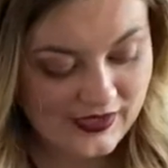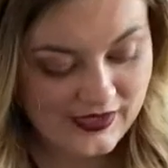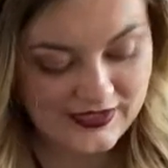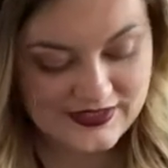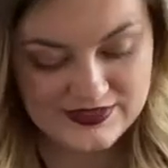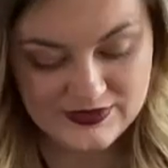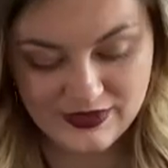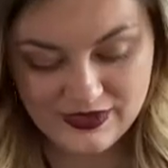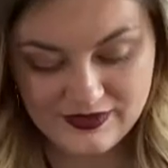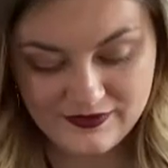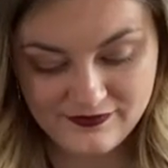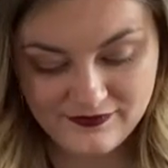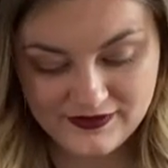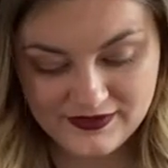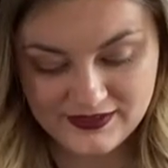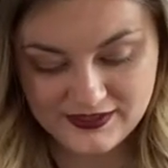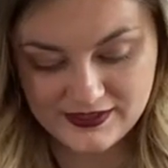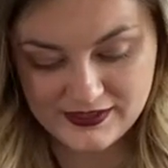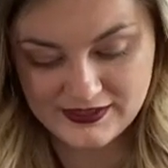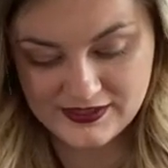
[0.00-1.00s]
So I
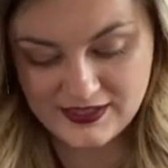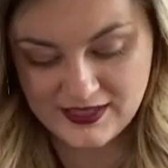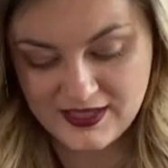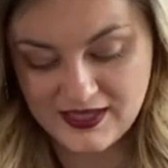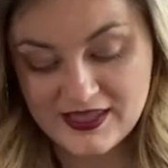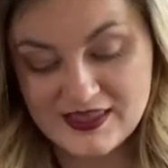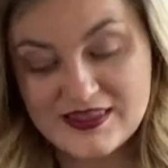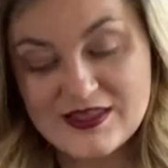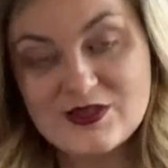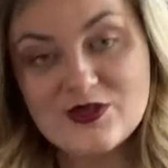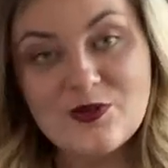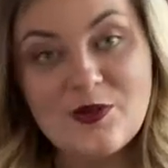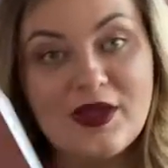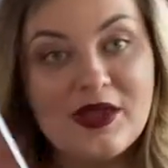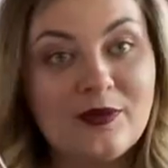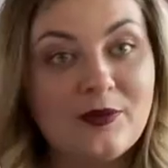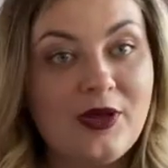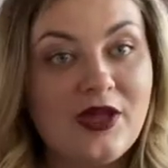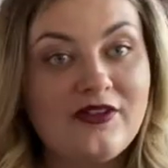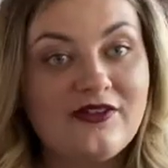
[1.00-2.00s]
figured this would make a
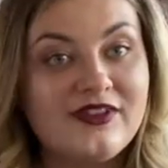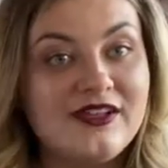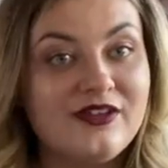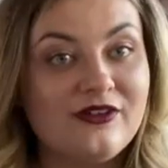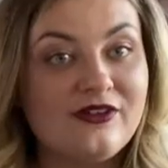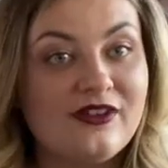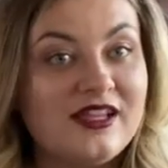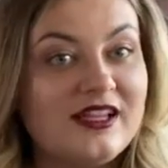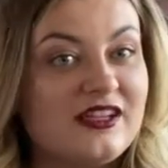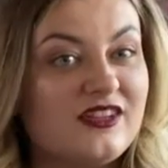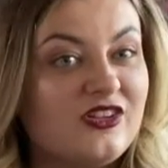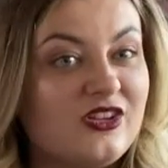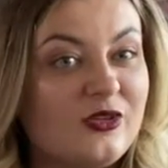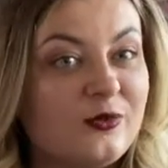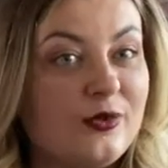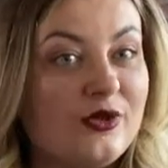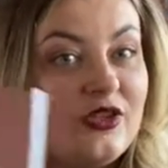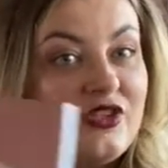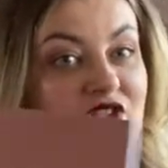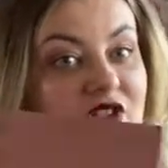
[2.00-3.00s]
perfect little like
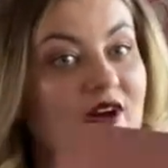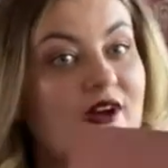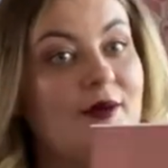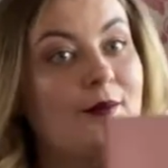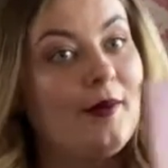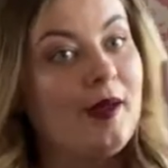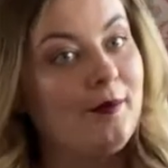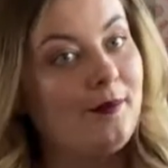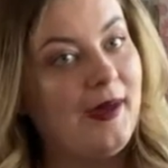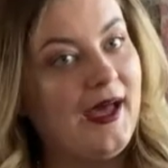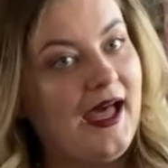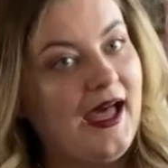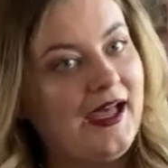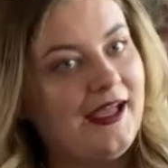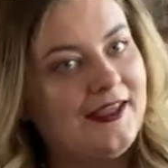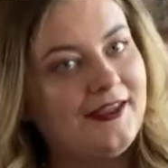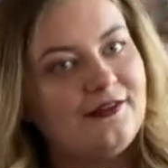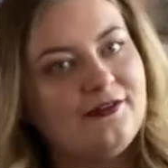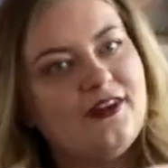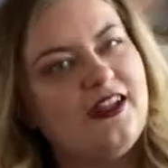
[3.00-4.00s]
notebook to go in my bag
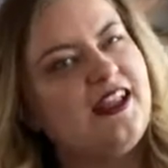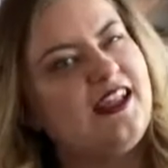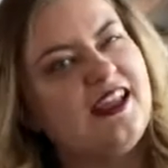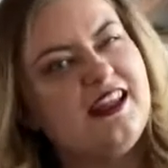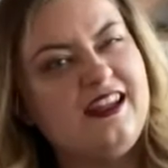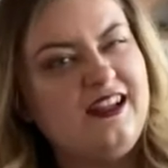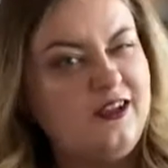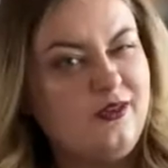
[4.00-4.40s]
for like any little